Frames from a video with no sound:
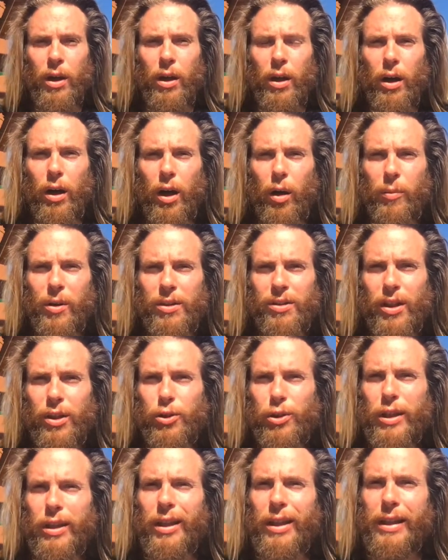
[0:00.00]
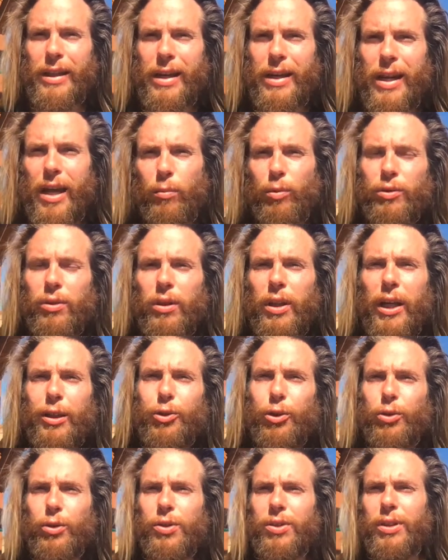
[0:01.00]
It essentially enables
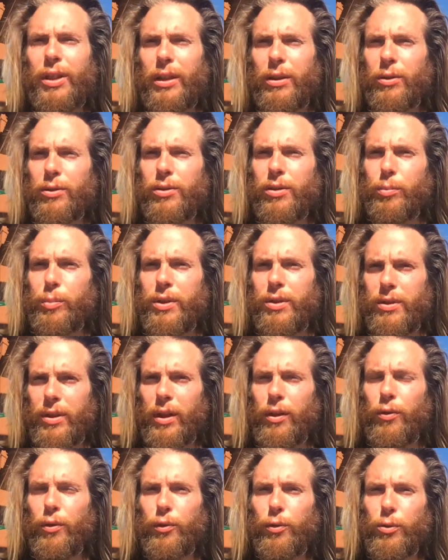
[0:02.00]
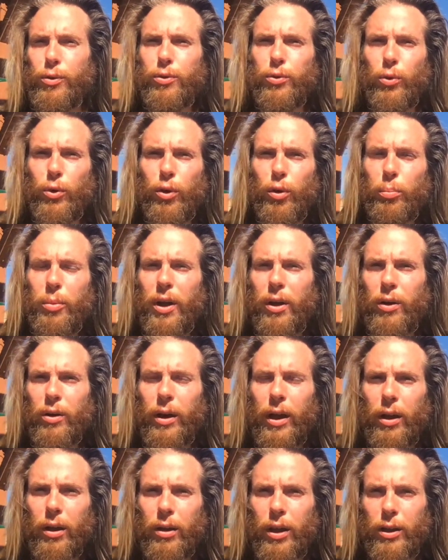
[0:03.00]
electrical signals to be sent through soil better,
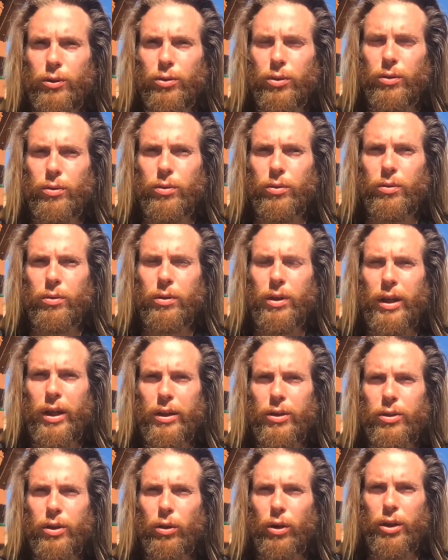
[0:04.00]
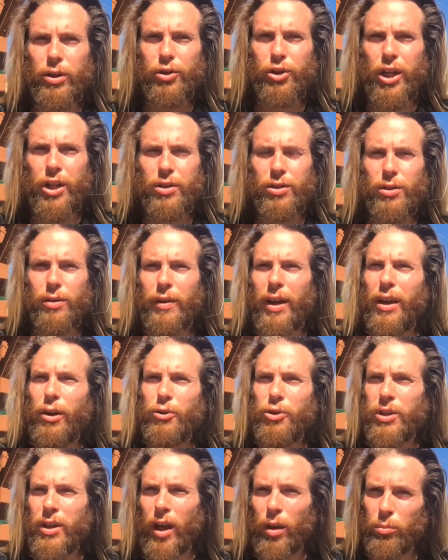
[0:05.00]
and electrical or exchanges of
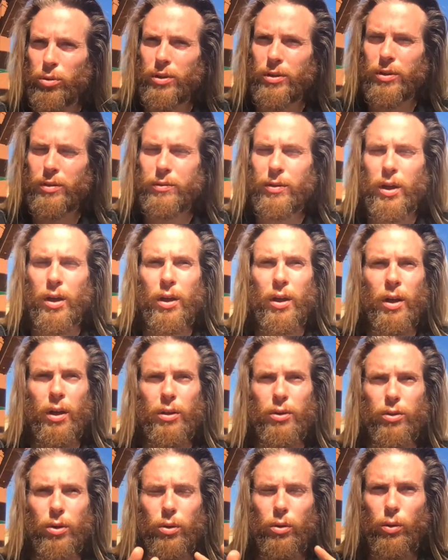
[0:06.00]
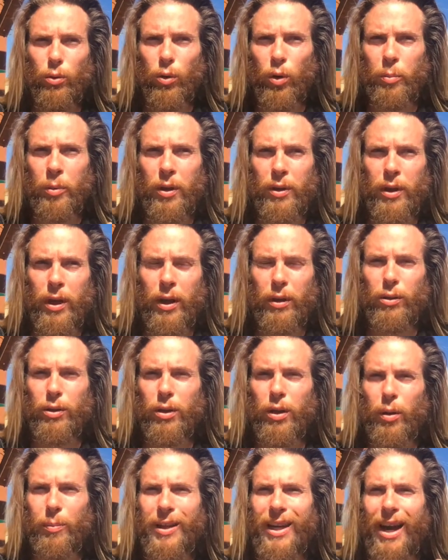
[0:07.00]
energy, I believe. So don't quote me on that. Look it
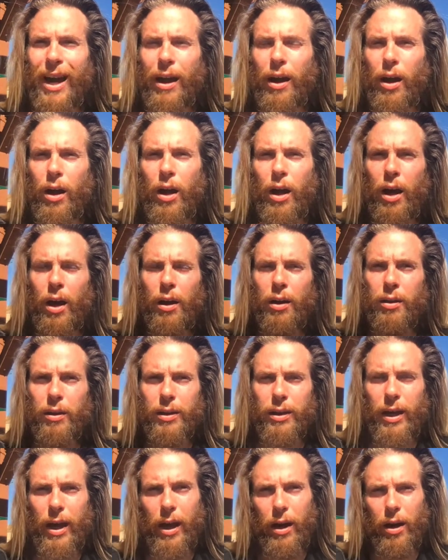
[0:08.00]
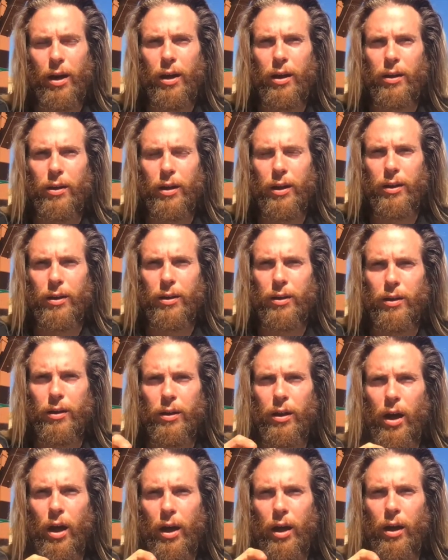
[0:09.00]
up. Cation like
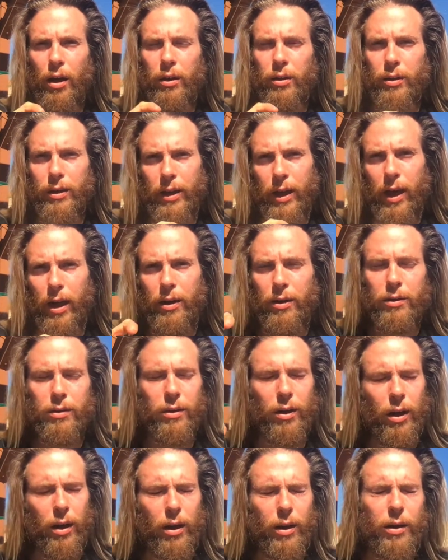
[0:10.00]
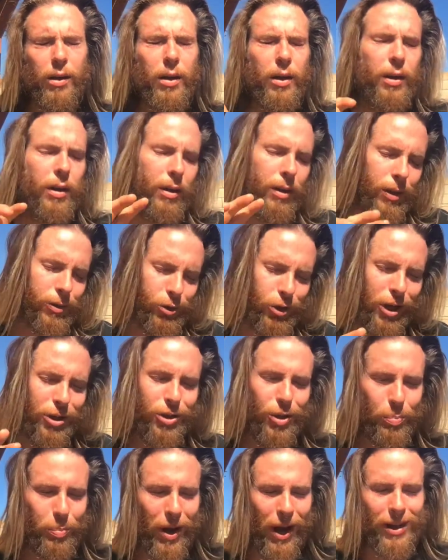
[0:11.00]
ion, cat ion exchange
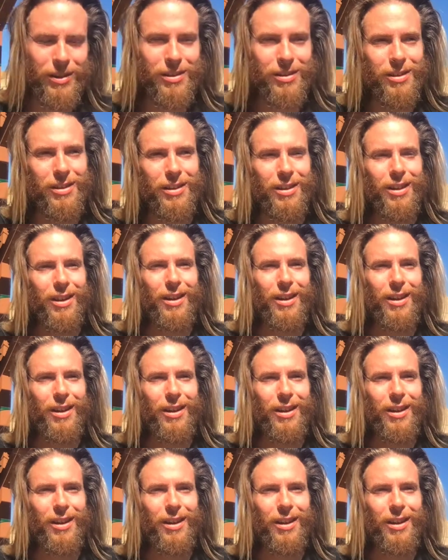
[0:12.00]
capacity.